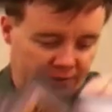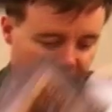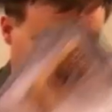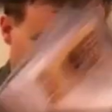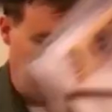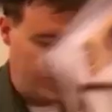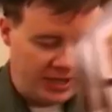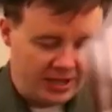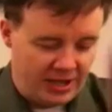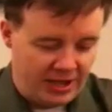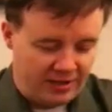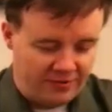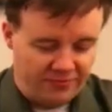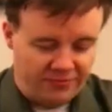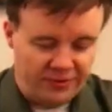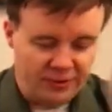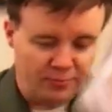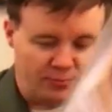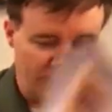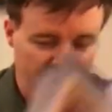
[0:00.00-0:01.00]
We have
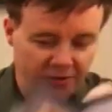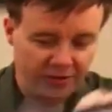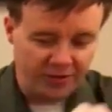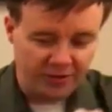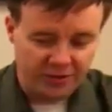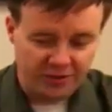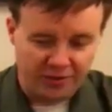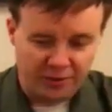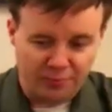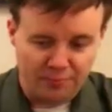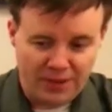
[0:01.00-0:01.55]
the ability to do